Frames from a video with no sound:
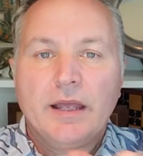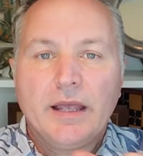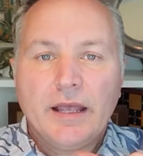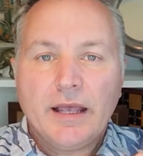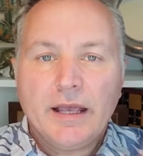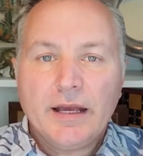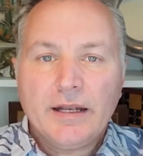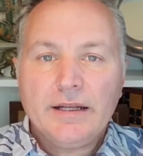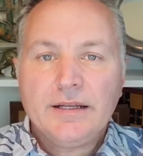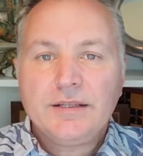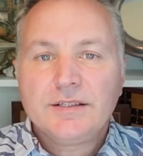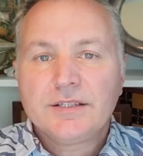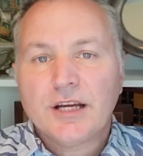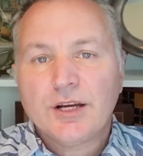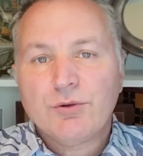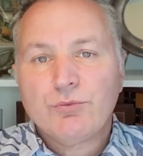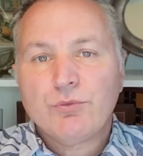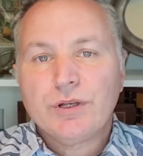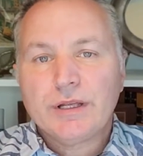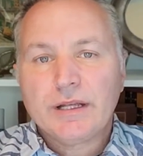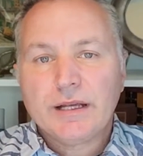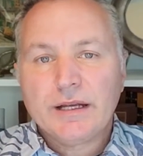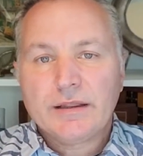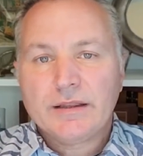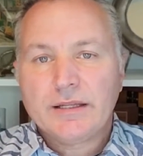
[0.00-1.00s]
Anytime
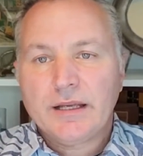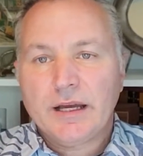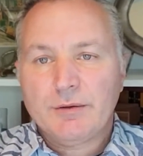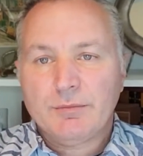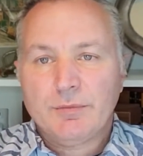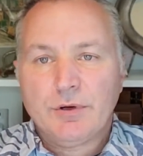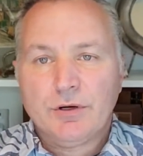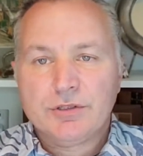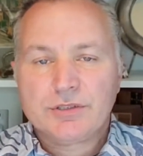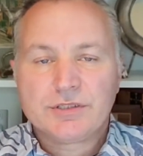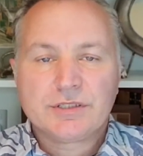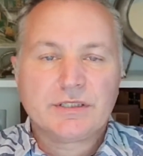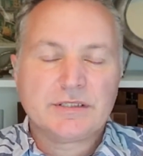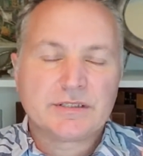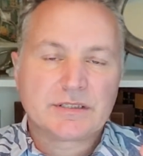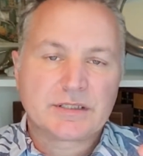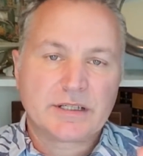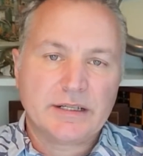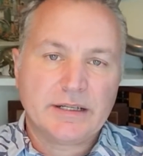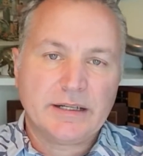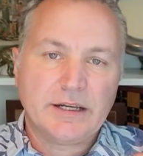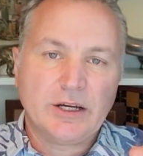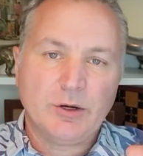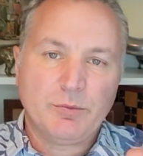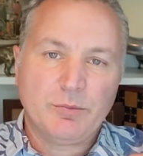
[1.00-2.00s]
we get that motion, it's
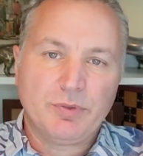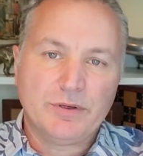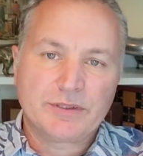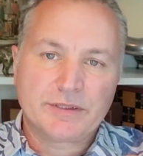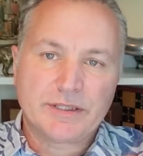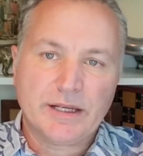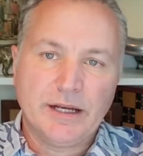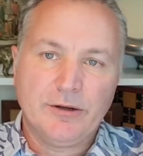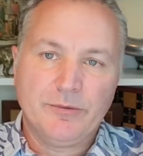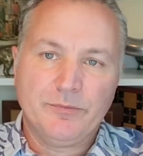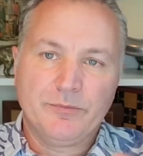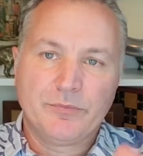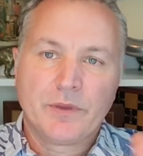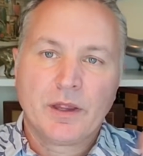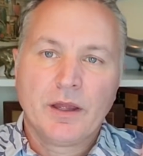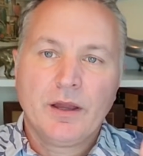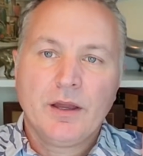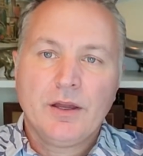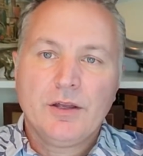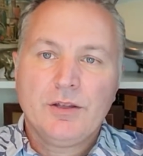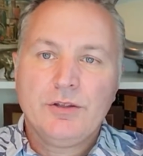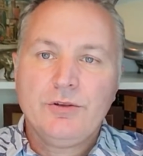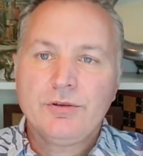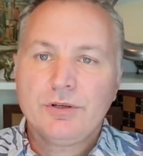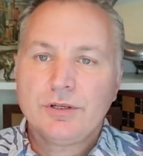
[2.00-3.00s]
going to help us out.
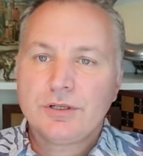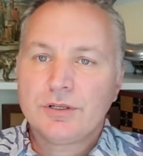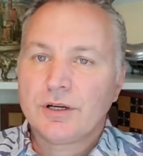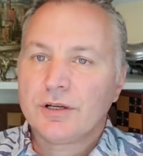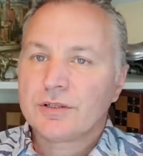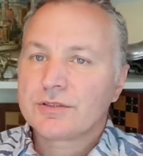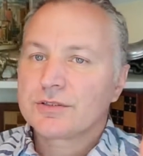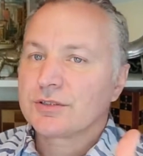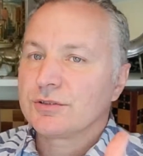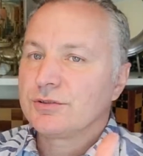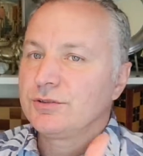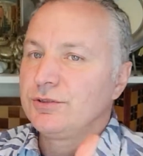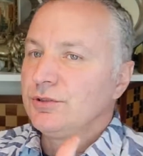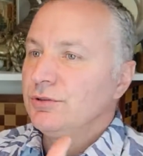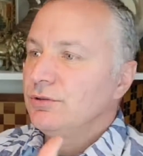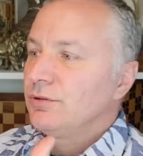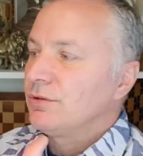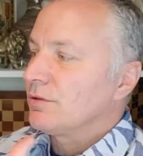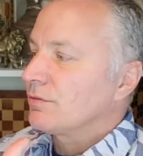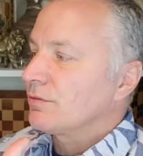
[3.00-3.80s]
You can also do